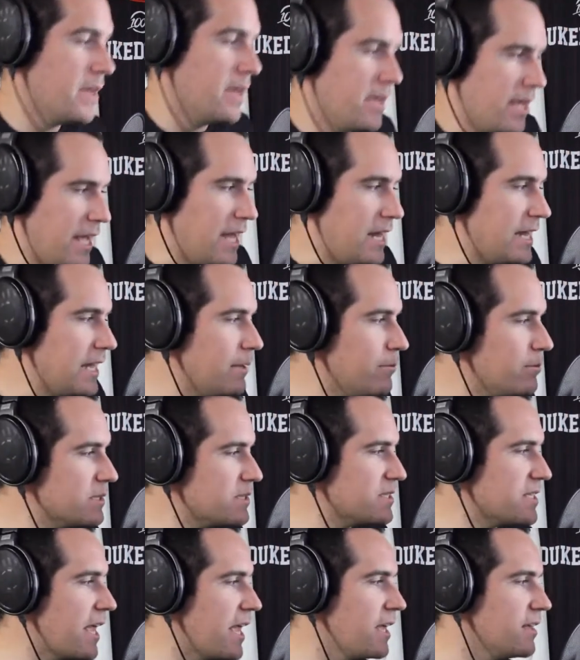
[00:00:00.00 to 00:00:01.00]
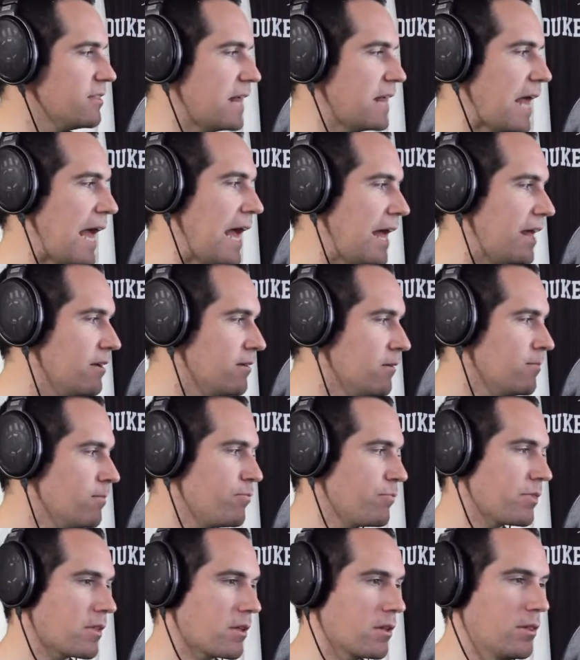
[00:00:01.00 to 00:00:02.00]
And he was saying that
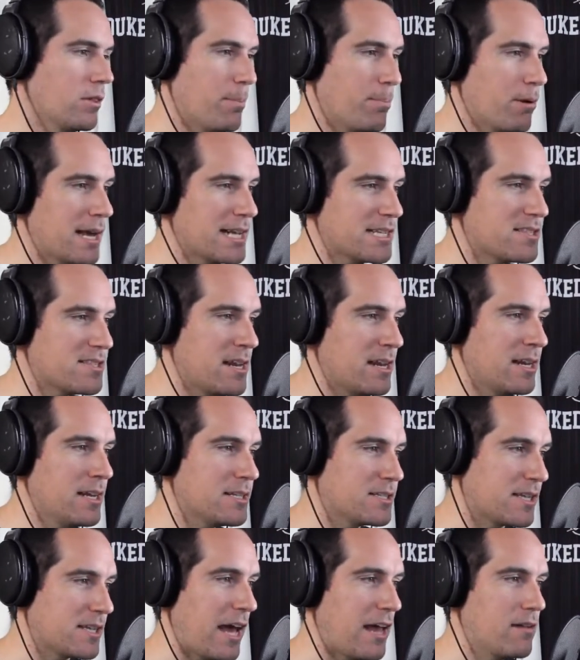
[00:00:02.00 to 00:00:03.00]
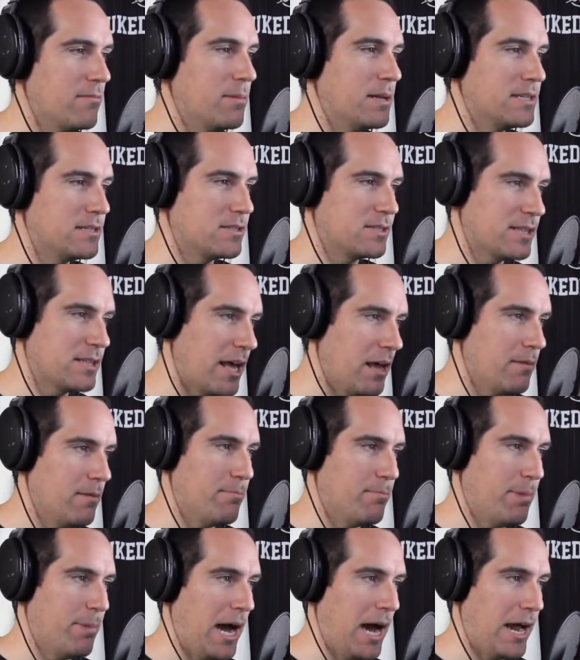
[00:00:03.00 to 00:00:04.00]
the precedent has kind of been
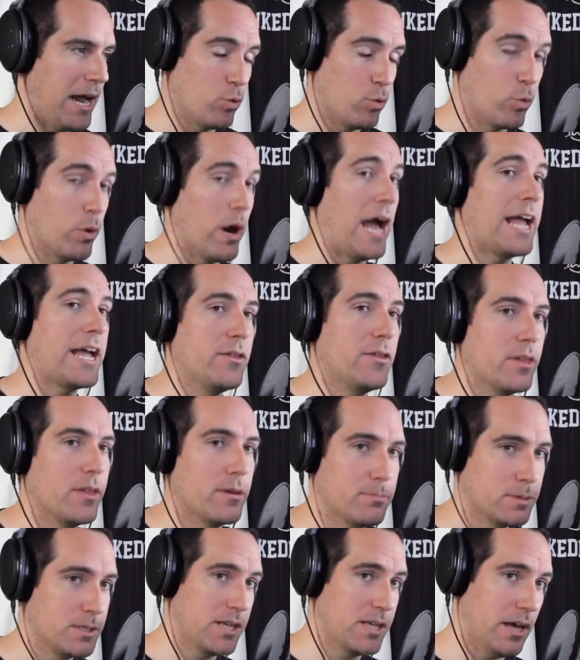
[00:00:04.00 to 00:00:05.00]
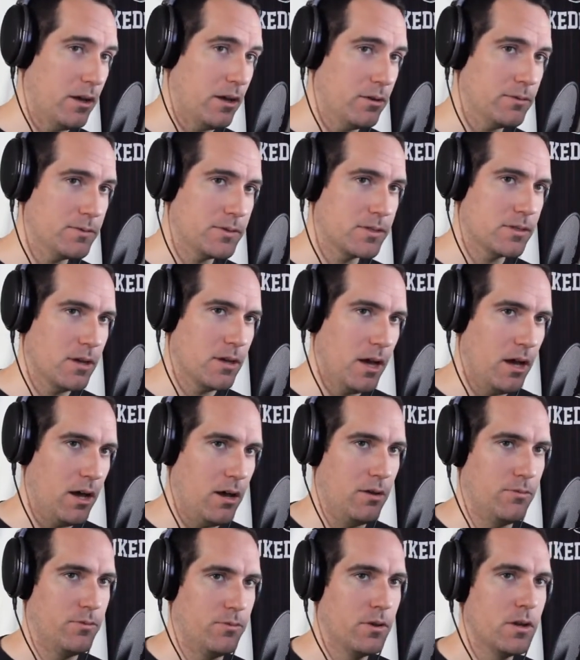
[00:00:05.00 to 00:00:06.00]
set by Riot themselves
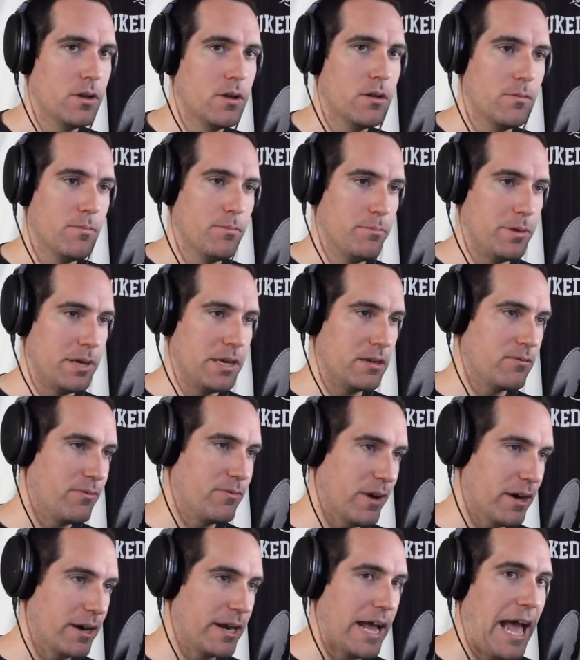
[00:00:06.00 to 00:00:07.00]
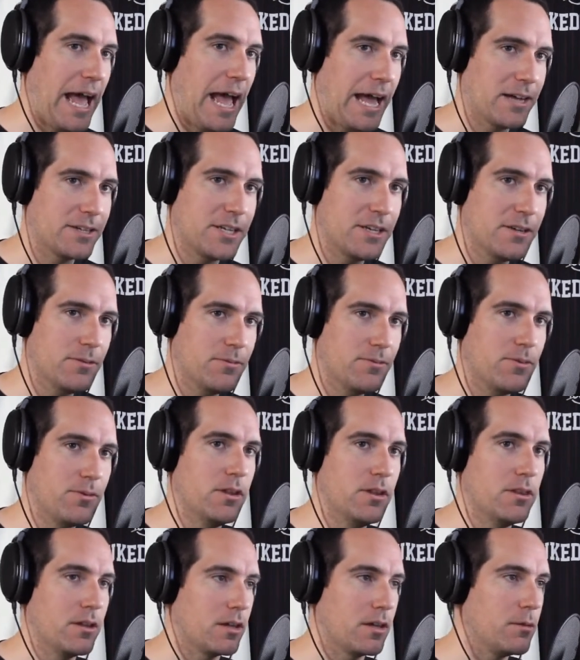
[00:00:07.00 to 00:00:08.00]
of being very active
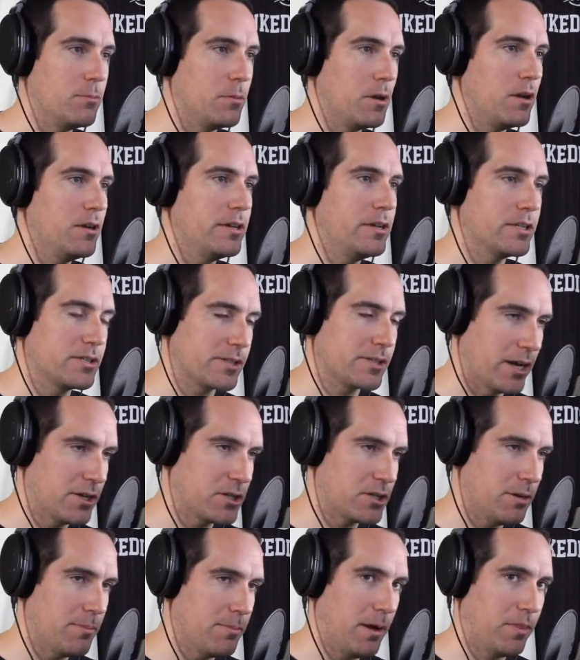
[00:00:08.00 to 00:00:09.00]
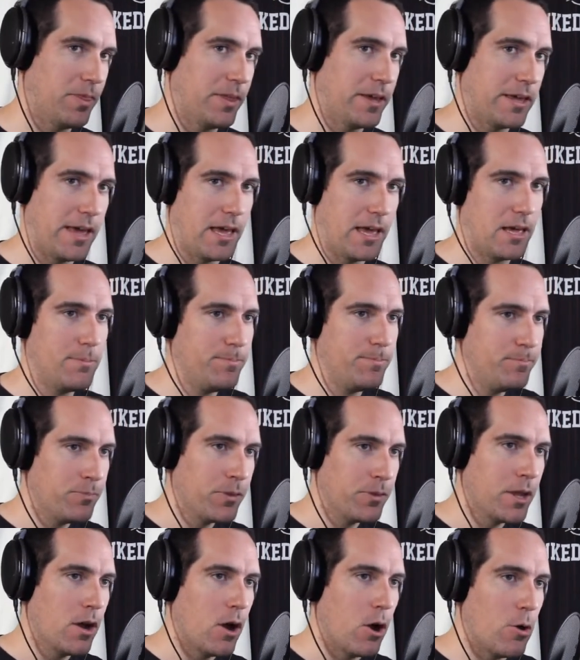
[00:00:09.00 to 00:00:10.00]
in the community discussion about the game,
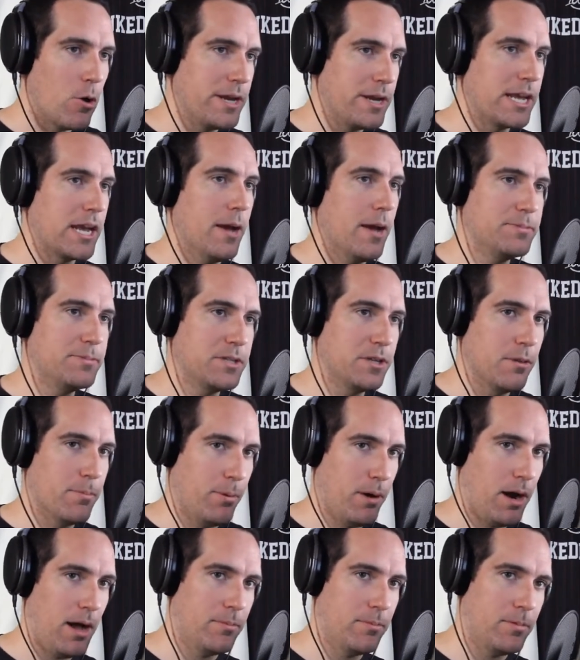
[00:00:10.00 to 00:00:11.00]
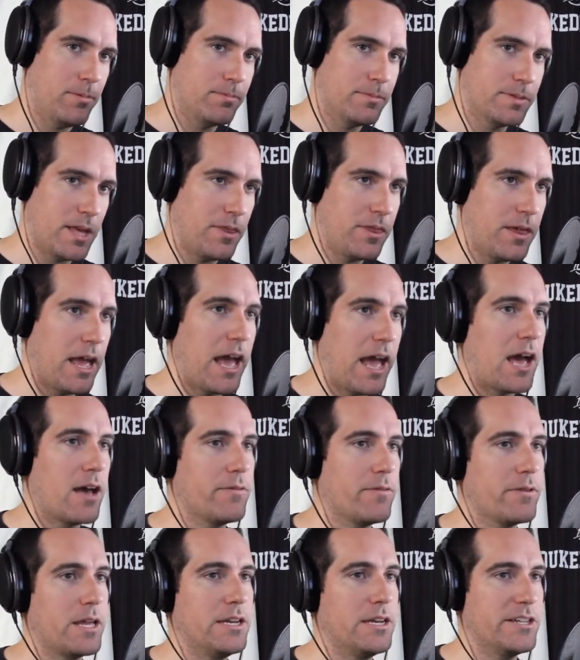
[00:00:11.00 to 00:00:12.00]
owning up to the problems that they
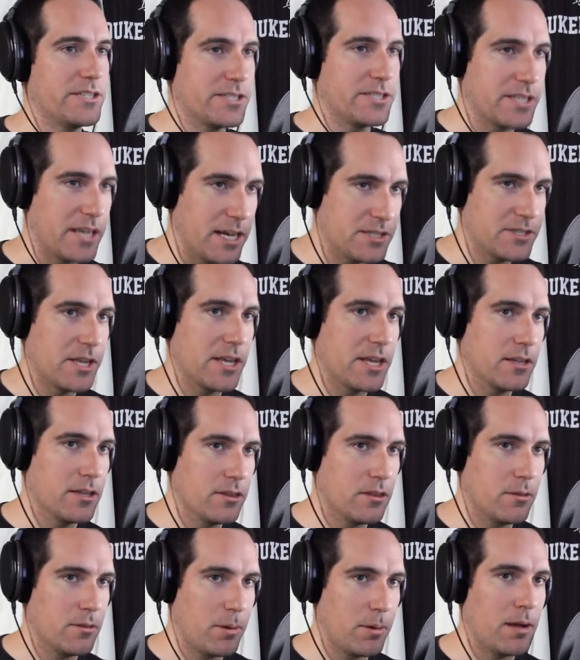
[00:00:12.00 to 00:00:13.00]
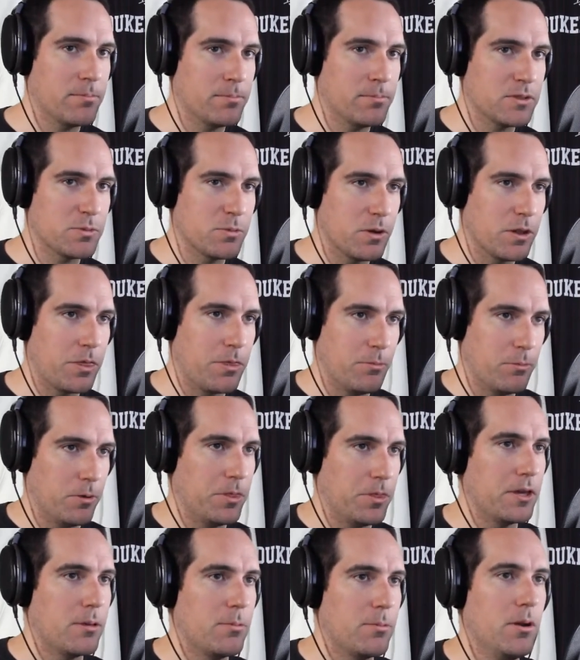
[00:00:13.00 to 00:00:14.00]
have and discussing the problems with
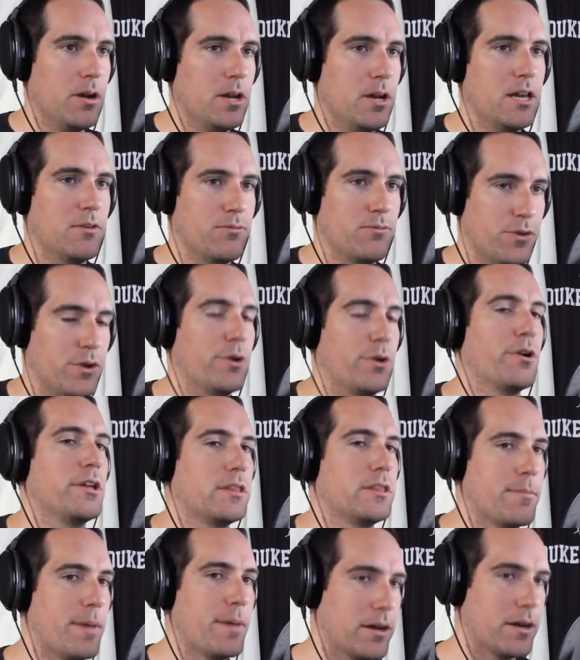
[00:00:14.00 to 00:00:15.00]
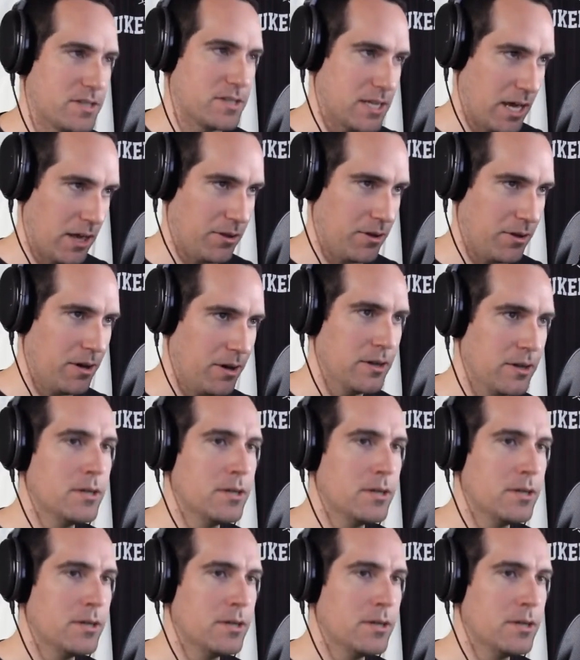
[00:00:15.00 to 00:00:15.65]
the community and figuring them out together,